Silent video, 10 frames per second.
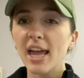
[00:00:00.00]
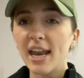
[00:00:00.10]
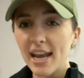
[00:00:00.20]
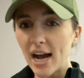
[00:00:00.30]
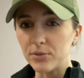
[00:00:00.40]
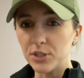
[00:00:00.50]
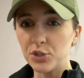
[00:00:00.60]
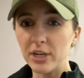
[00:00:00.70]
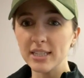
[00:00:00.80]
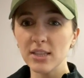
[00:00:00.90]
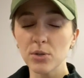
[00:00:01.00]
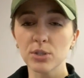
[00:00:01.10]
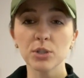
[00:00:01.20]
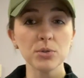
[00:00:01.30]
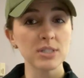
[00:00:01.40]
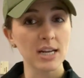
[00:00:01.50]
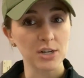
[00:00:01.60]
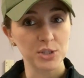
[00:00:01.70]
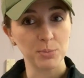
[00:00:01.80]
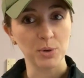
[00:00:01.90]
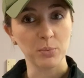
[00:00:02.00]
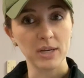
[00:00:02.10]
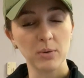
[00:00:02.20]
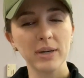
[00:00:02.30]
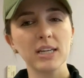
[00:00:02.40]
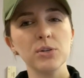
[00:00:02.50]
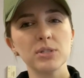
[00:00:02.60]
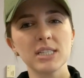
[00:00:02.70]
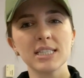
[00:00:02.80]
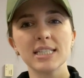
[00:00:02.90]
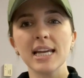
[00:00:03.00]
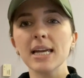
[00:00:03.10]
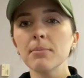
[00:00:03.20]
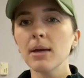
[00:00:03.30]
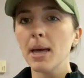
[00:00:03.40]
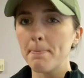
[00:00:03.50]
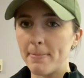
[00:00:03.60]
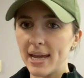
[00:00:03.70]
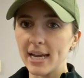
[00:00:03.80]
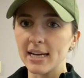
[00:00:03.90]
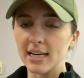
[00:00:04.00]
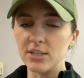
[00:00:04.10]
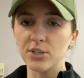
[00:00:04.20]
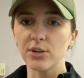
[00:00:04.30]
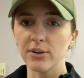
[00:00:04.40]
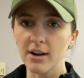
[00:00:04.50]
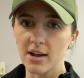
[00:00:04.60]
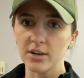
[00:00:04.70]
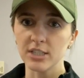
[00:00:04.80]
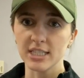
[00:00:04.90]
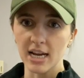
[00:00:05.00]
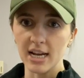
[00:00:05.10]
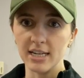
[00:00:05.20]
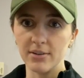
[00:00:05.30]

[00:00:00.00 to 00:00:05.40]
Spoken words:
Now, to strengthen those glutes that are super weak, we can use the same band and turn on our side.